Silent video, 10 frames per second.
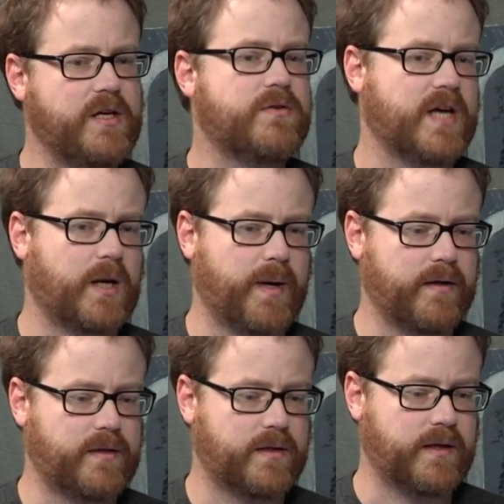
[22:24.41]
you said
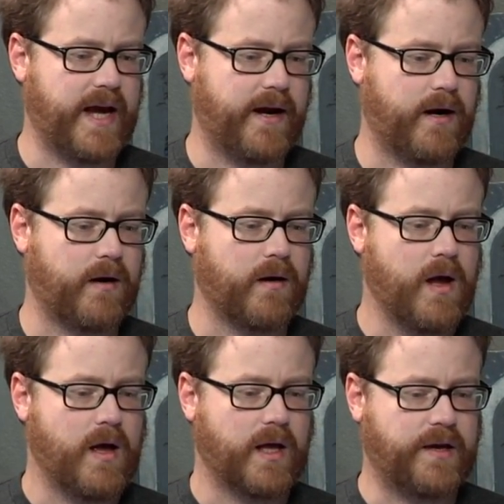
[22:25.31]
about the Air,
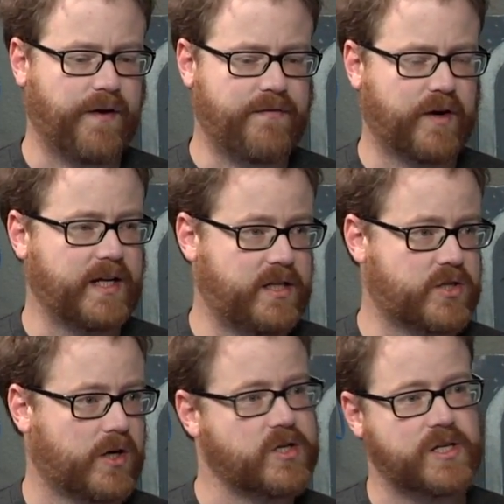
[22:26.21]
like if I forget to
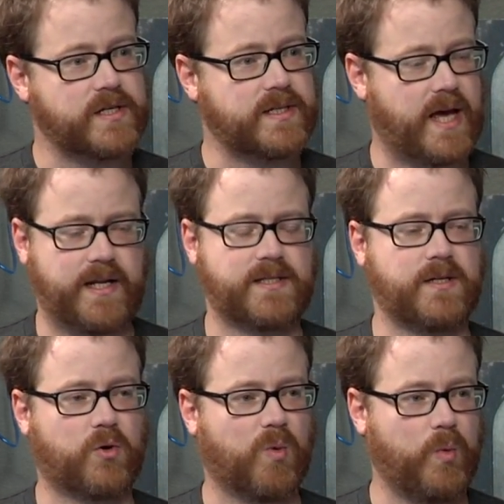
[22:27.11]
charge this and it's a
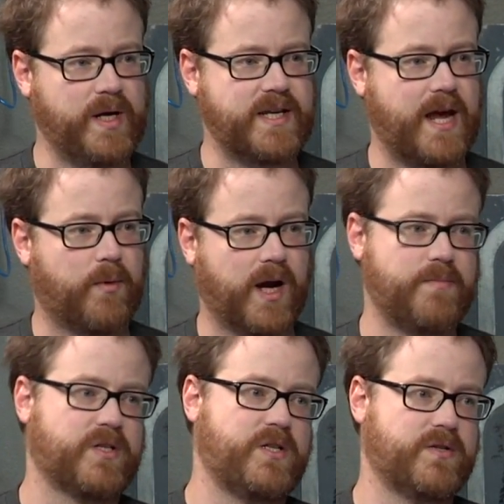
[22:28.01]
normal weekday where I'm
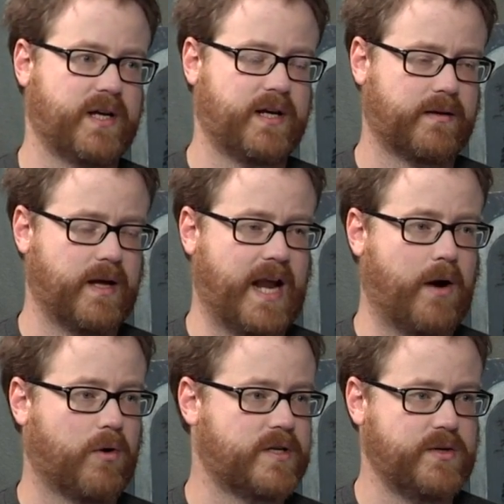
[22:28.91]
just using it an
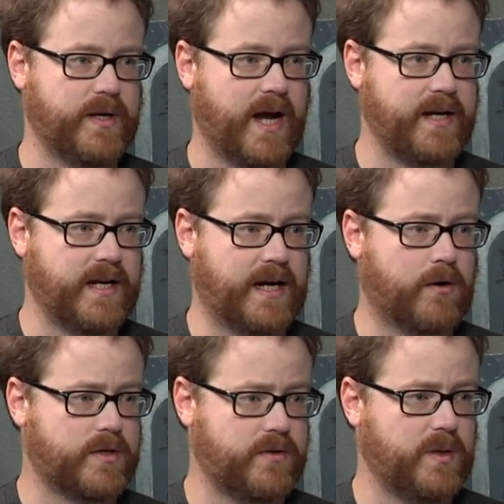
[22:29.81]
hour or two at night and an mm-hmm.
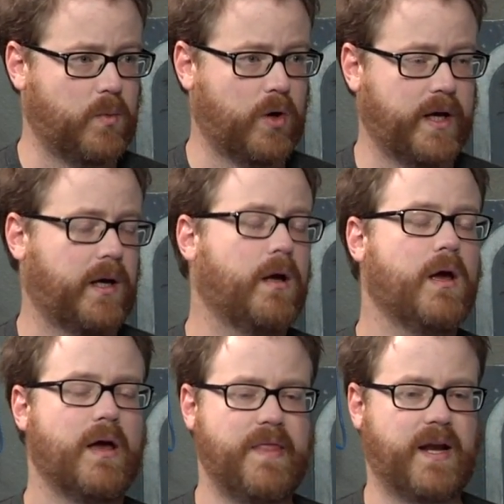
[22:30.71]
hour or two in the morning,
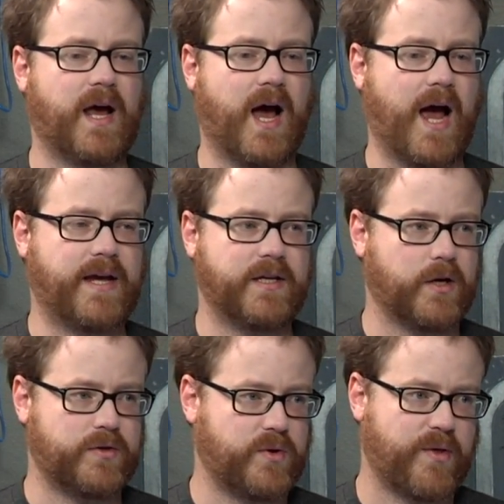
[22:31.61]
then I can
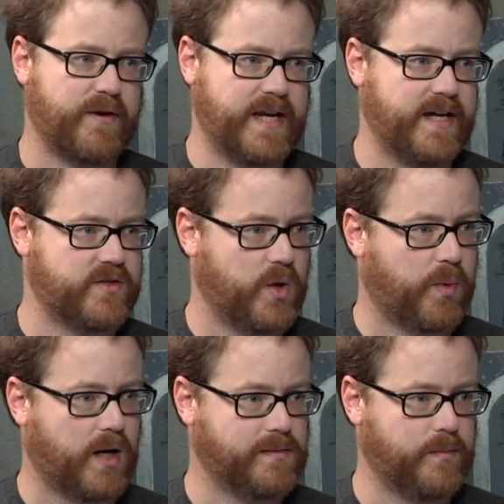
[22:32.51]
go two or three days, no
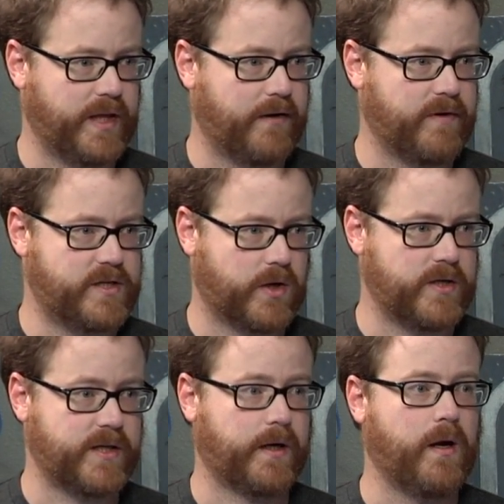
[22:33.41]
problem, without
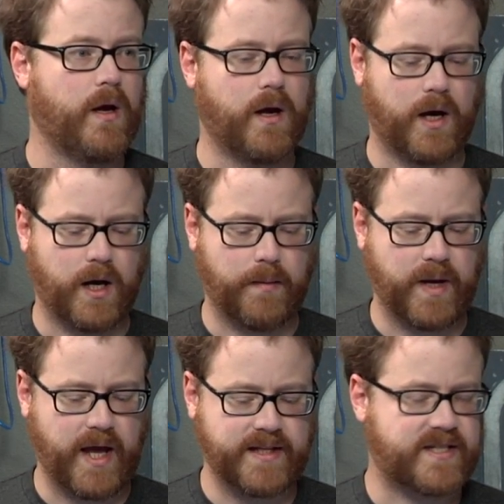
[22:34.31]
recharging. That's fine. Um,
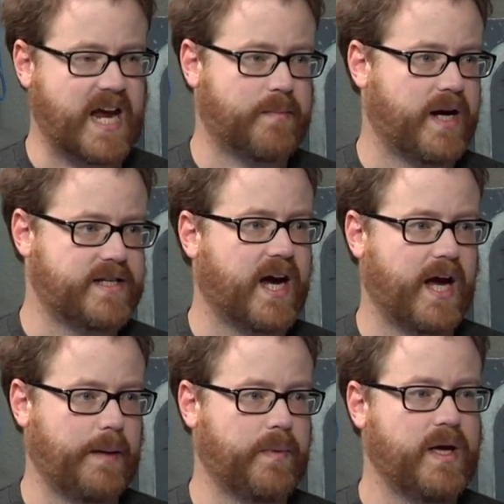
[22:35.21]
and standby
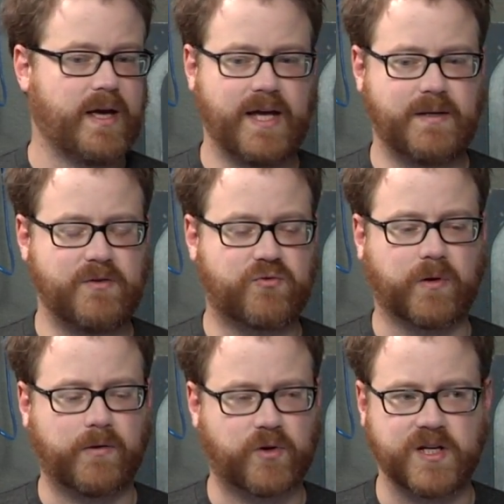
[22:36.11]
time, it
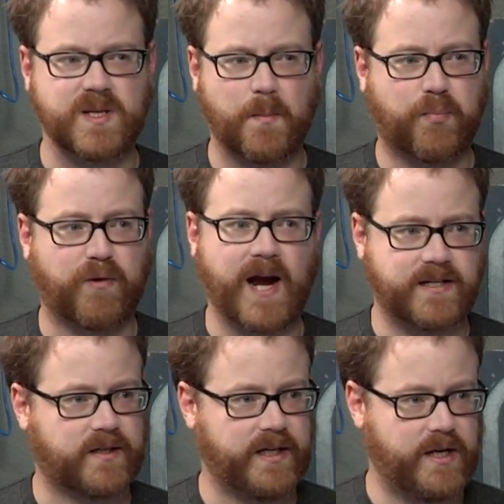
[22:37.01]
dr draws
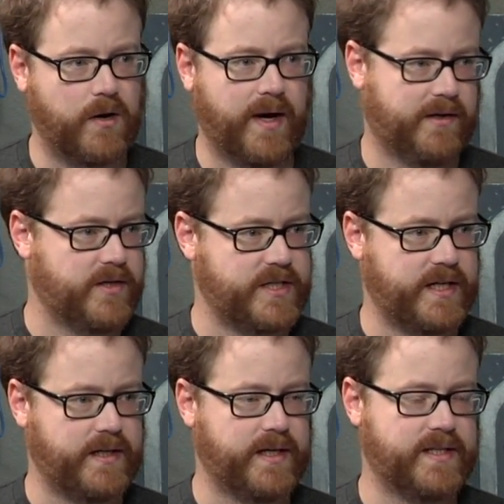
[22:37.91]
practically no
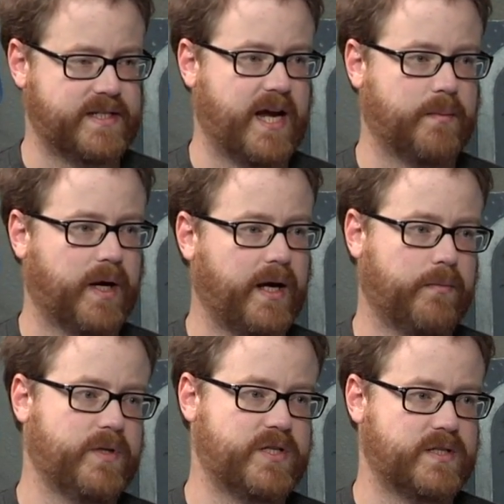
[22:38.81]
energy in standby,
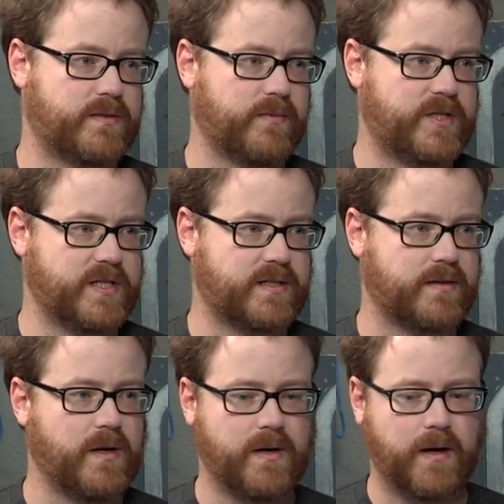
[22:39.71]
which is which is
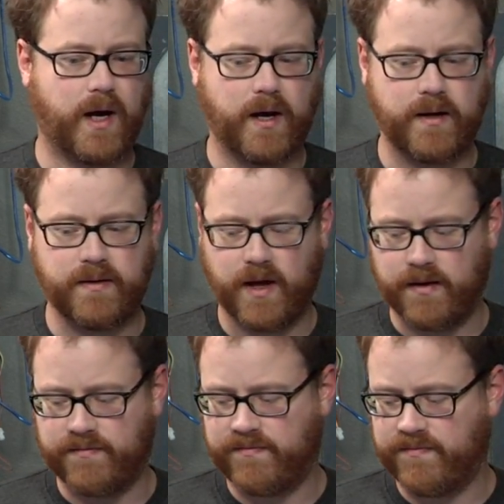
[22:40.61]
uh,
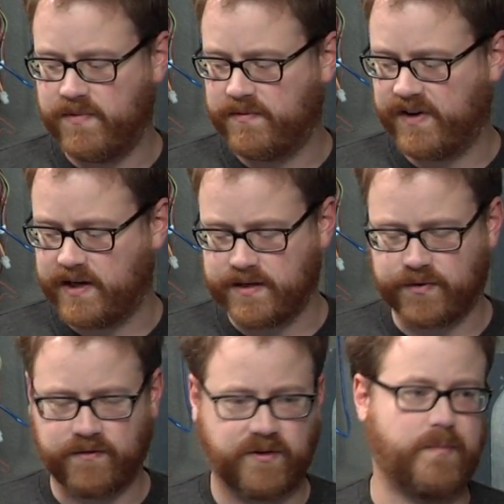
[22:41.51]
uh, very
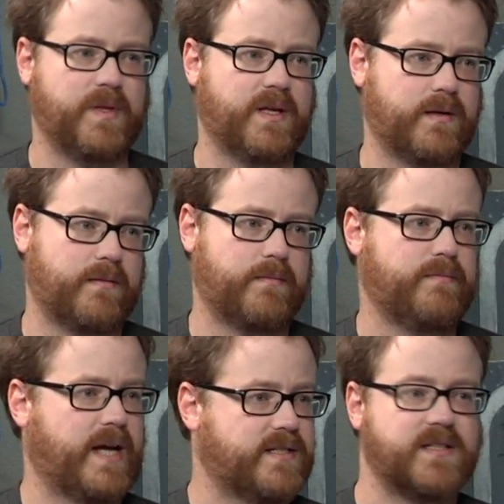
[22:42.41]
different from the
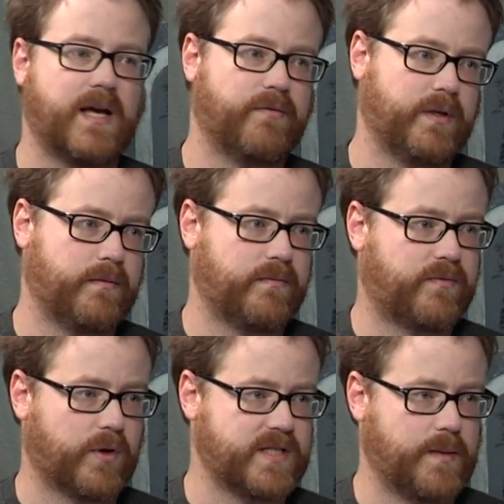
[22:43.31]
Nexus seven,
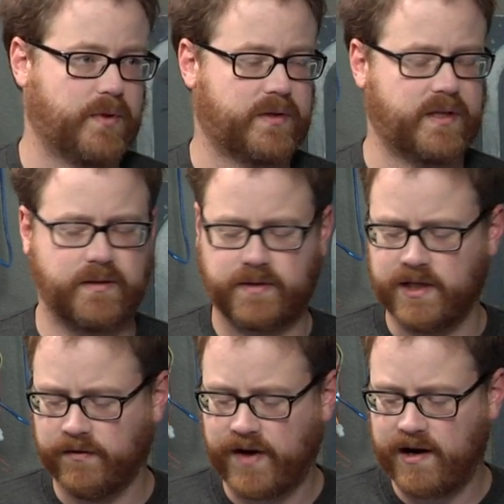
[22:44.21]
for example. The
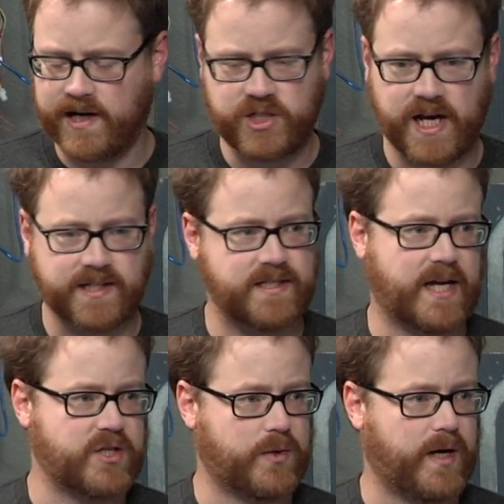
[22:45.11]
Kindle Fire H D X is
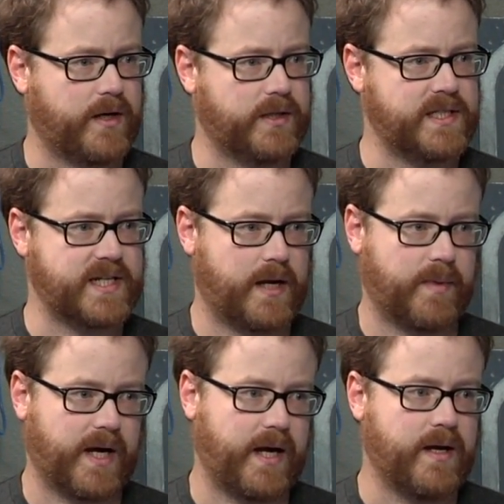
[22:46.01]
actually quite good in
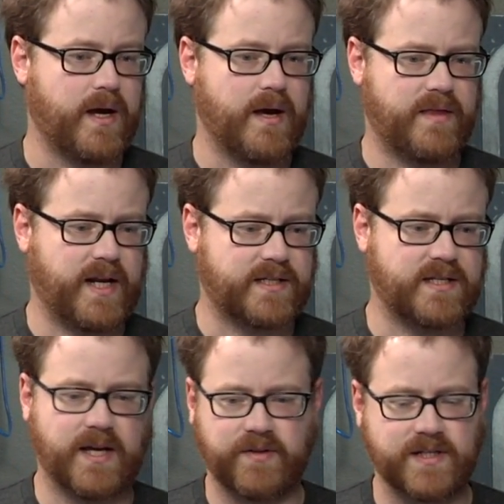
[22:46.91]
standby. The
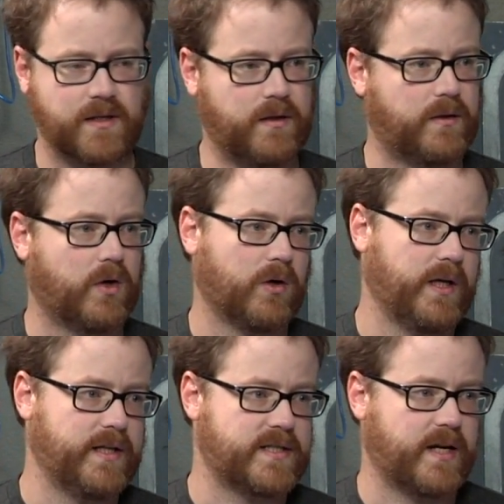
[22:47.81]
Nexus seven is a little
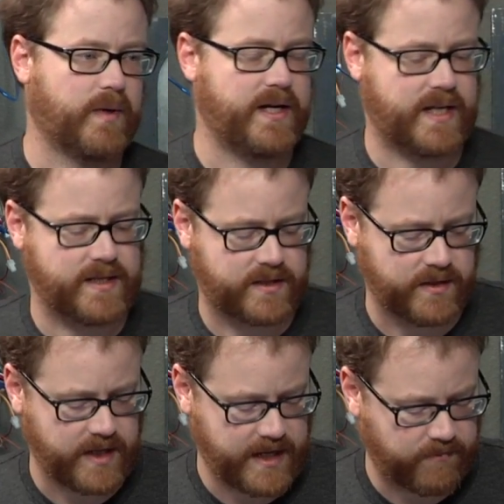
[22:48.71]
gnarly in standby. It tends to
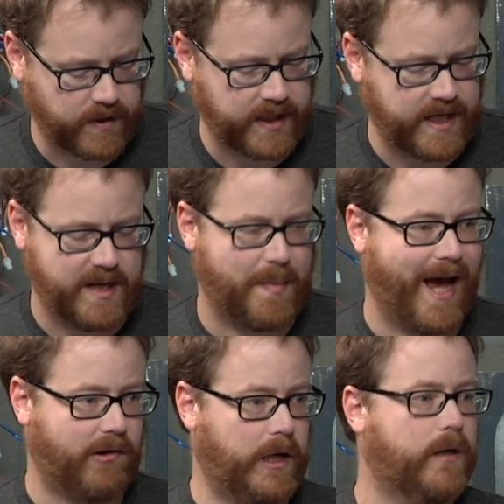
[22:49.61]
eat, really eat
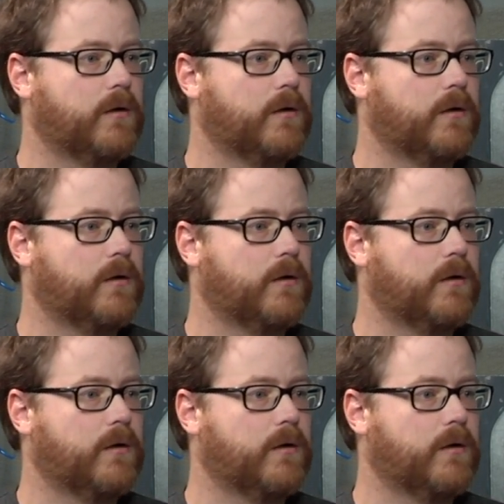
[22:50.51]
battery.